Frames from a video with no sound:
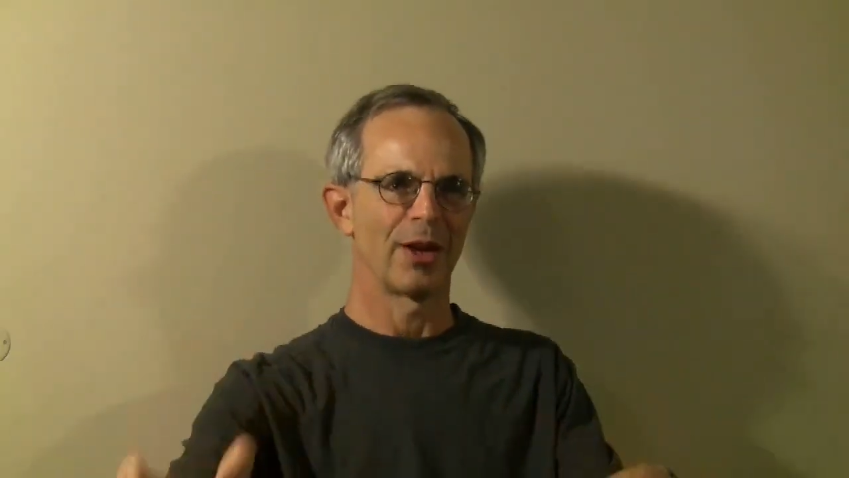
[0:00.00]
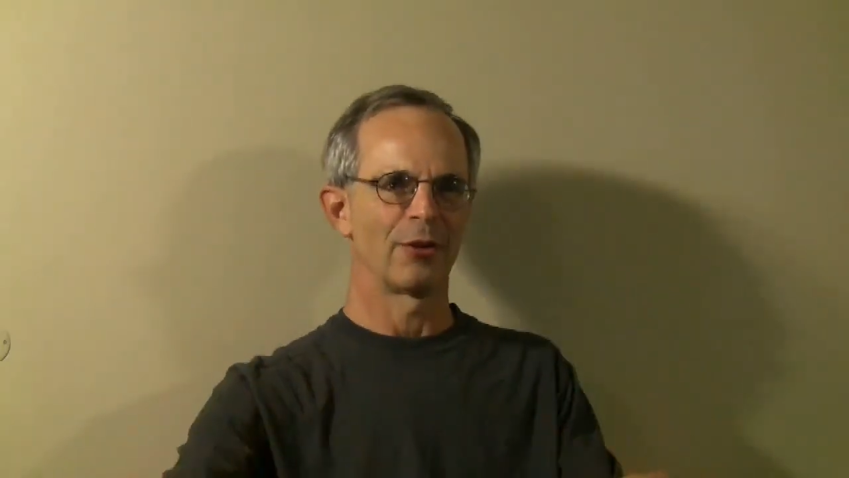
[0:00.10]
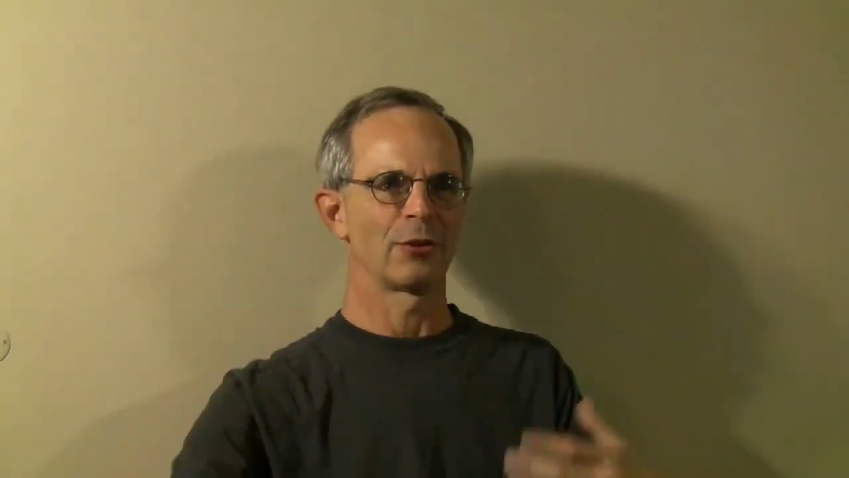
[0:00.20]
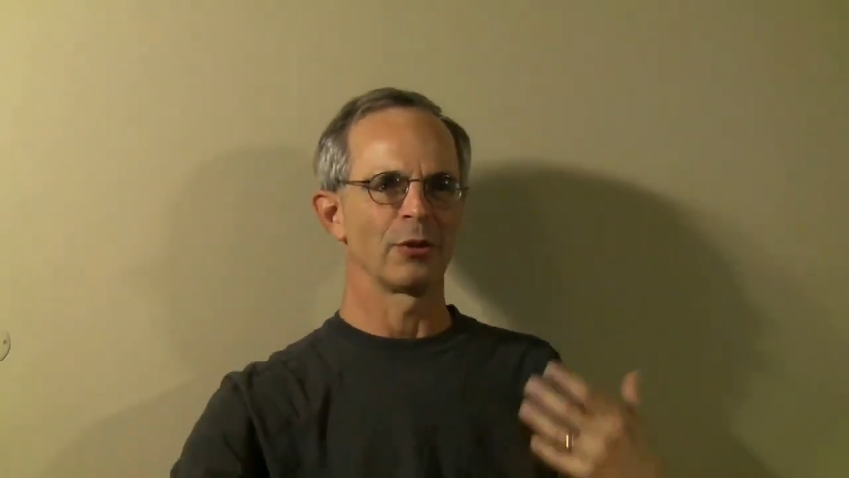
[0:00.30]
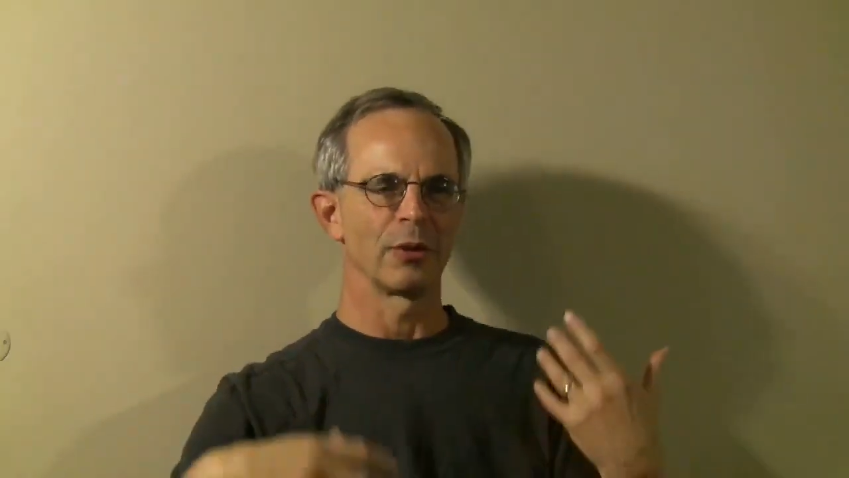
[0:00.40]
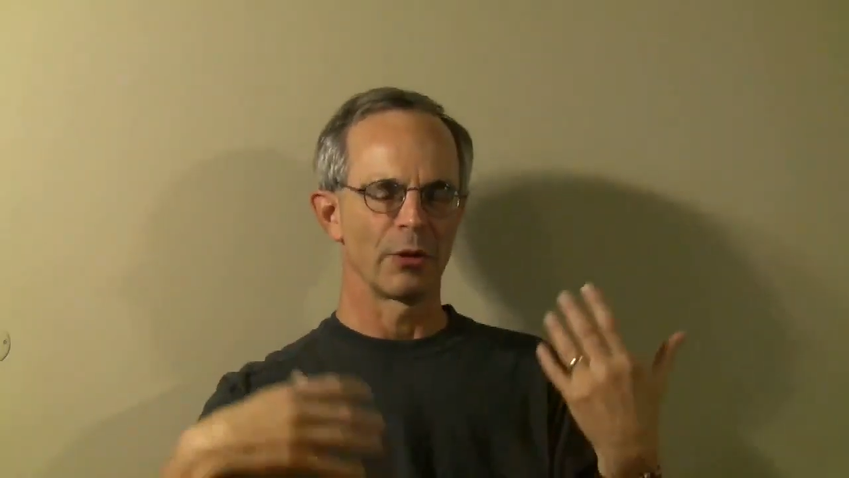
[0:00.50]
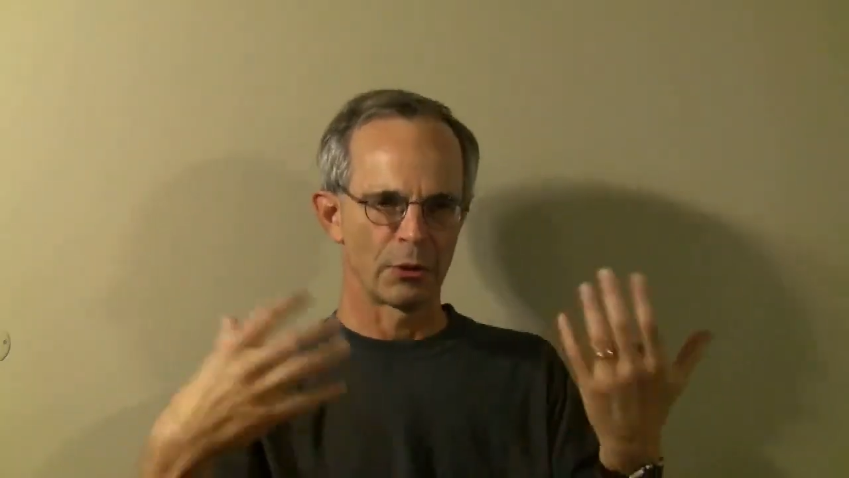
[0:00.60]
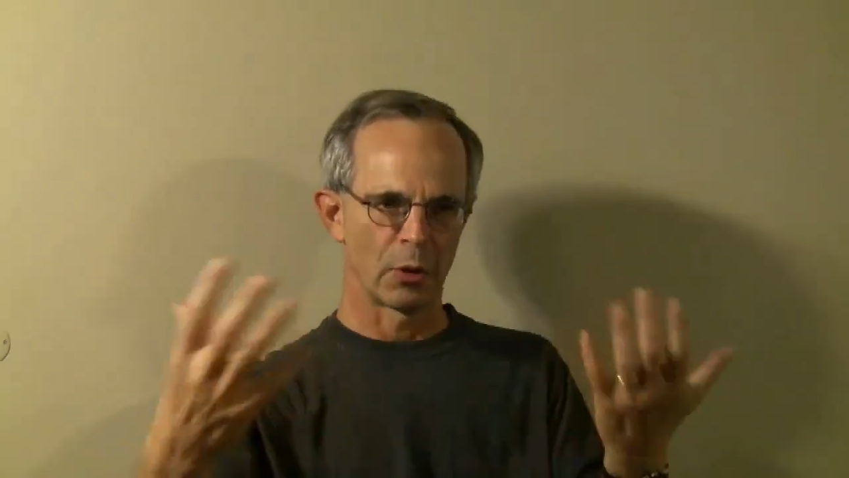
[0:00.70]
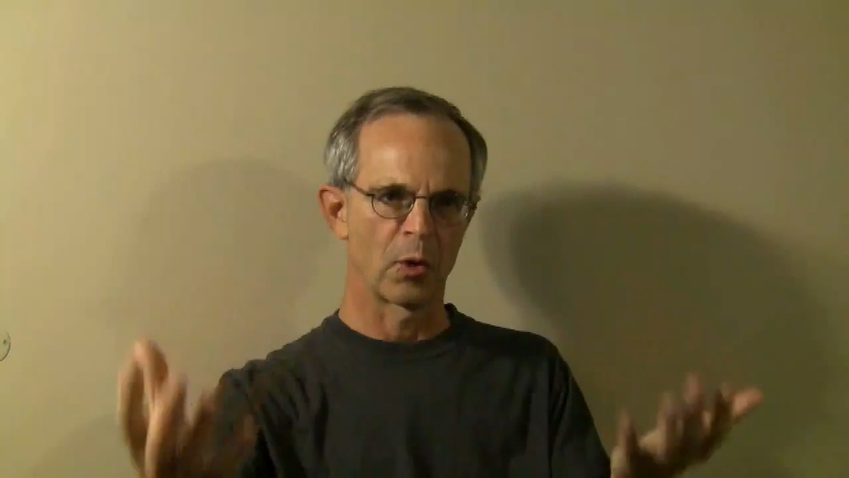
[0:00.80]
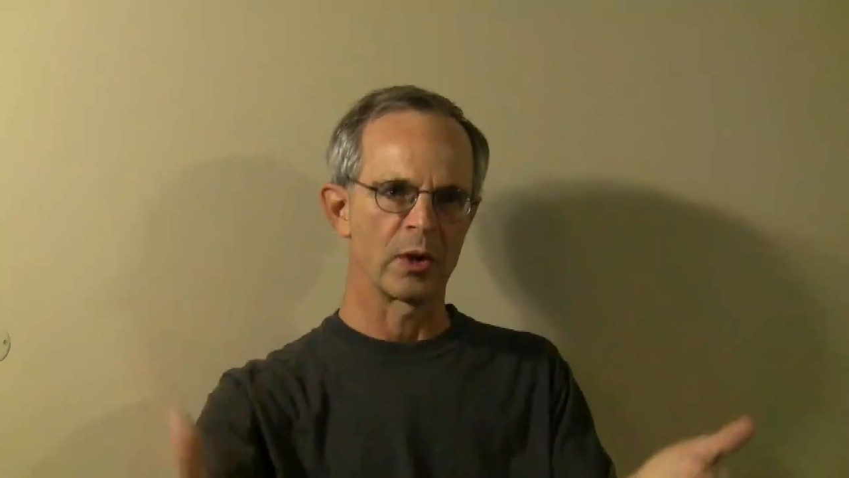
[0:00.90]
a certain
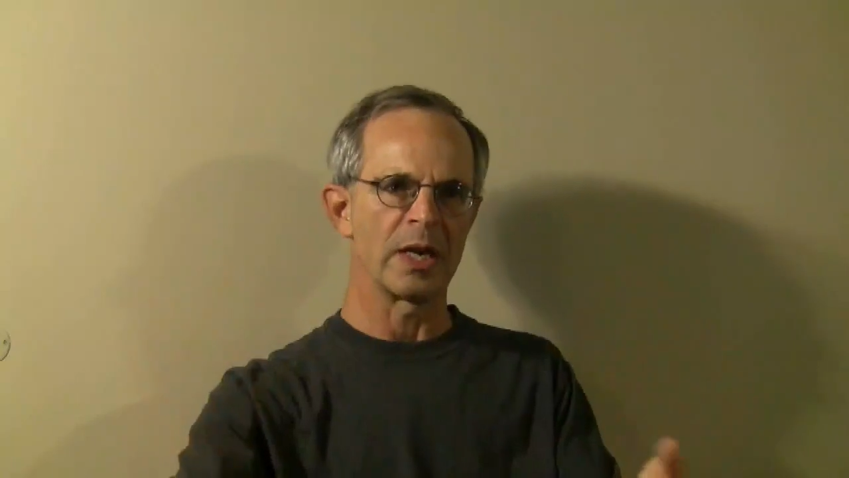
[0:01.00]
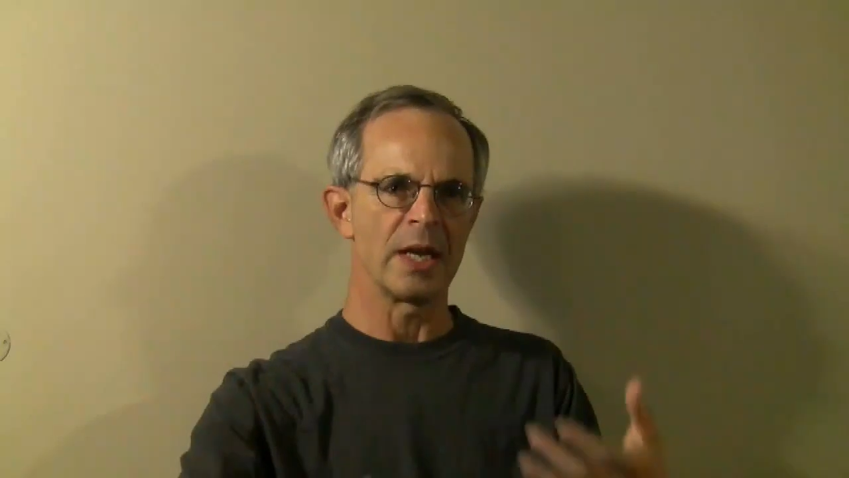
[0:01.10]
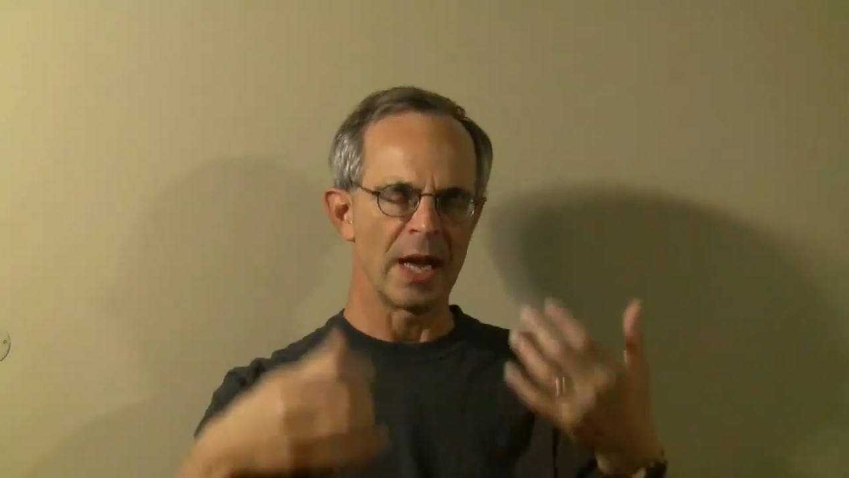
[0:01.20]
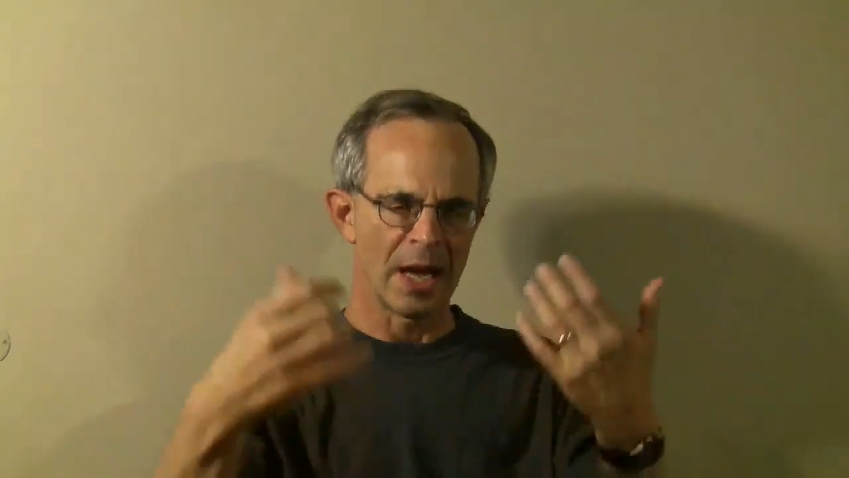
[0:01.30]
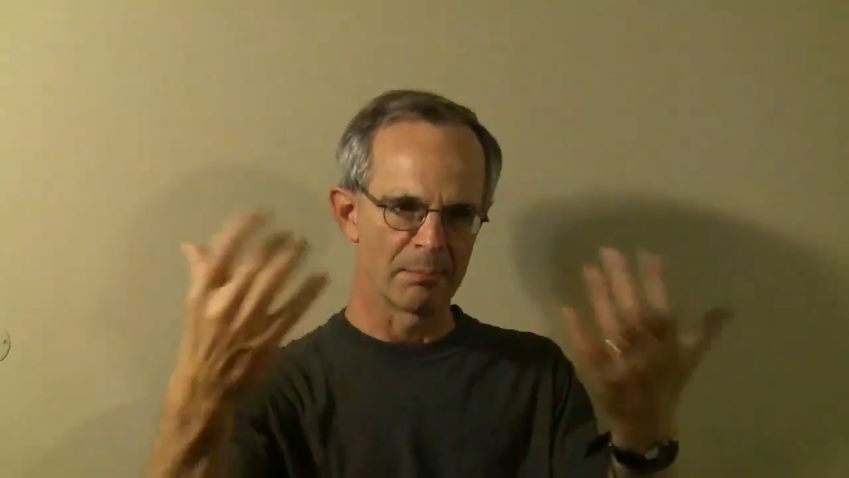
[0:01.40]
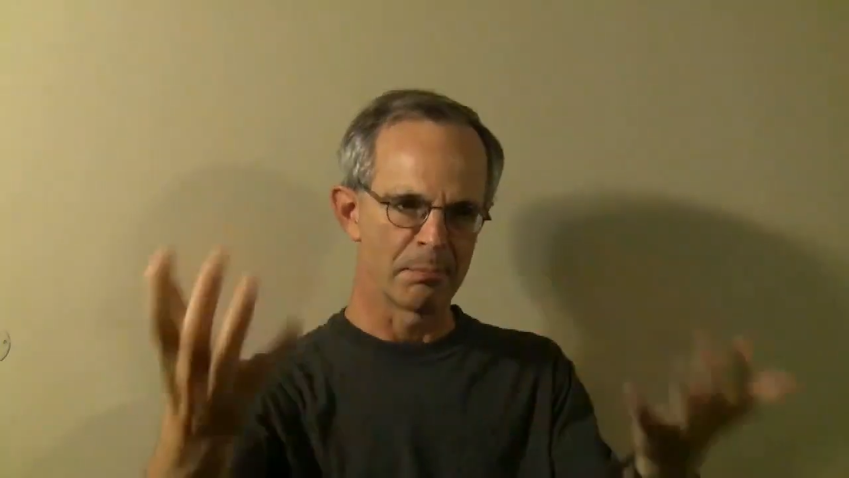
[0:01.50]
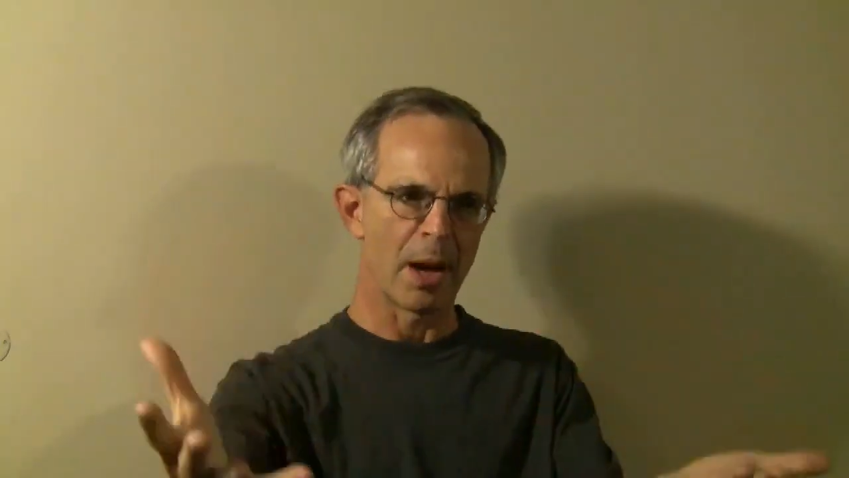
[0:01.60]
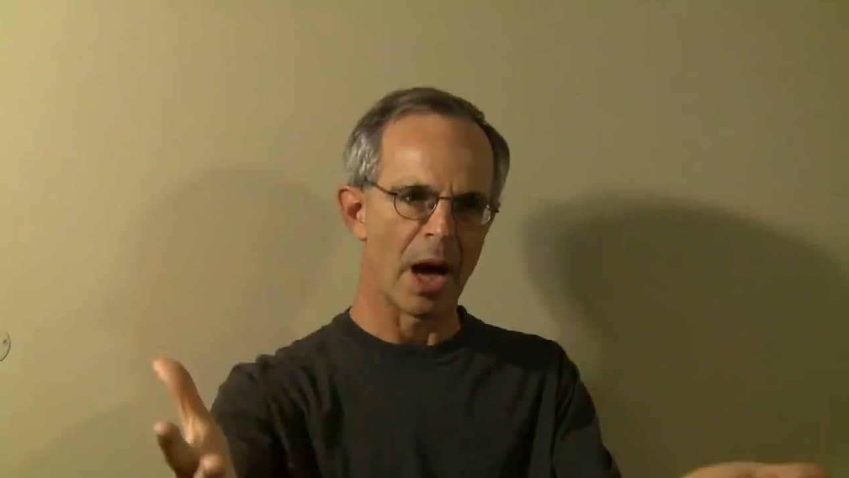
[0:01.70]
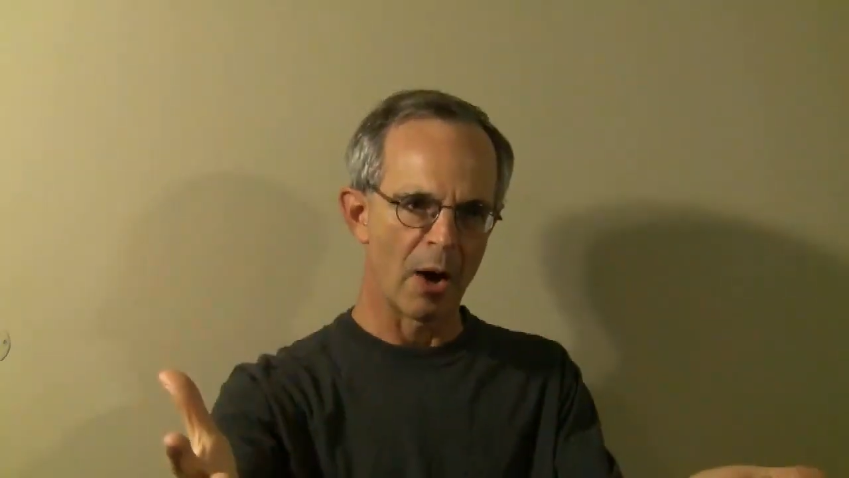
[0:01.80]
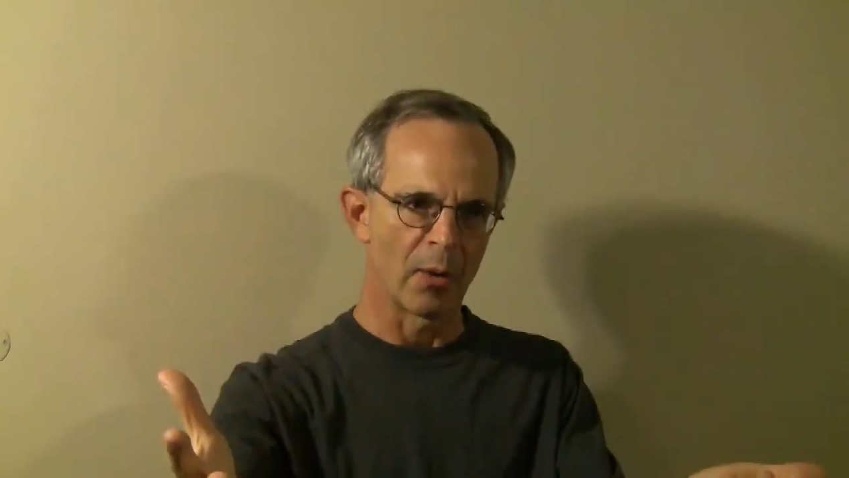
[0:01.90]
authority and
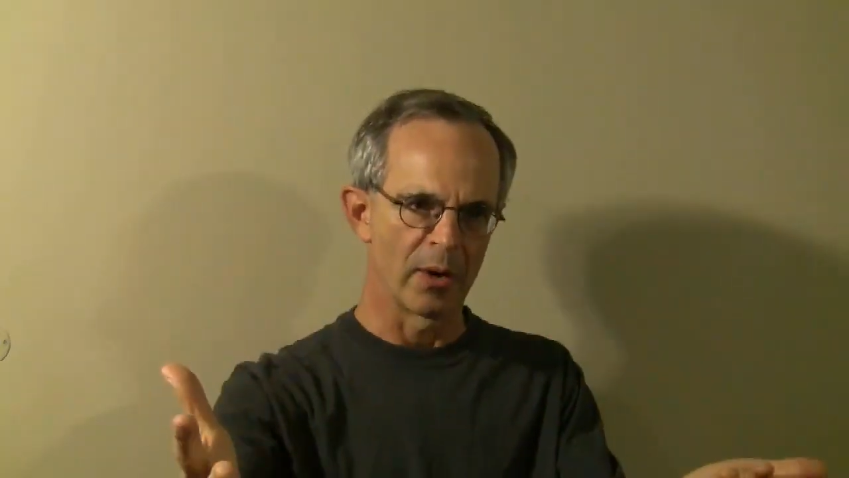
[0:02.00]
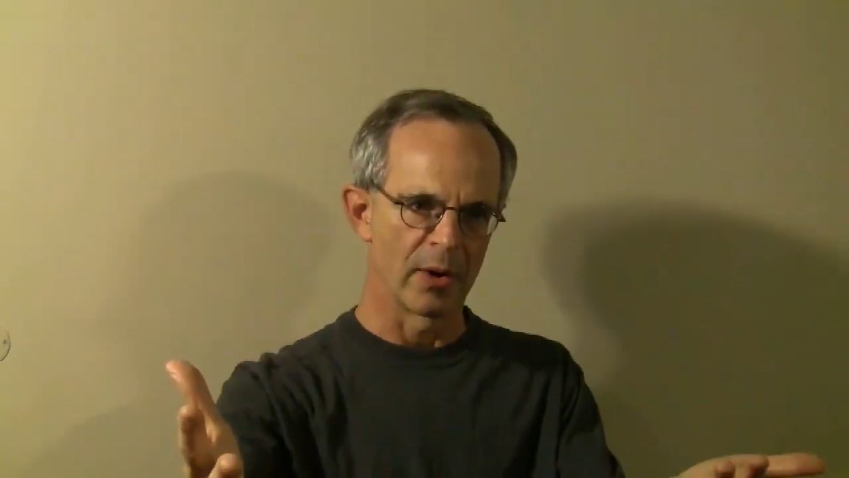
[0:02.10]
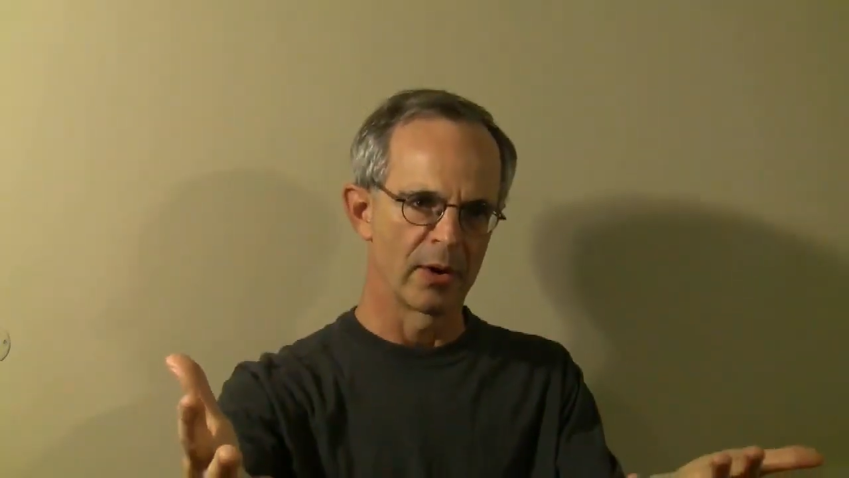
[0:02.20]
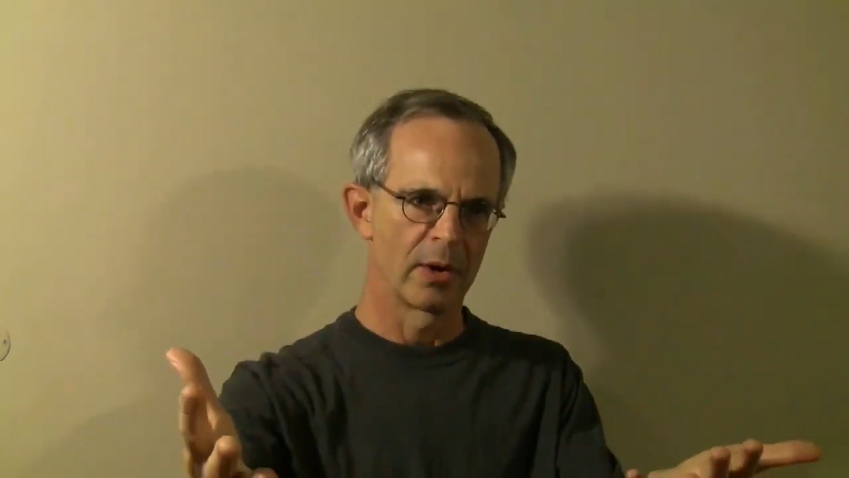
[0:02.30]
power.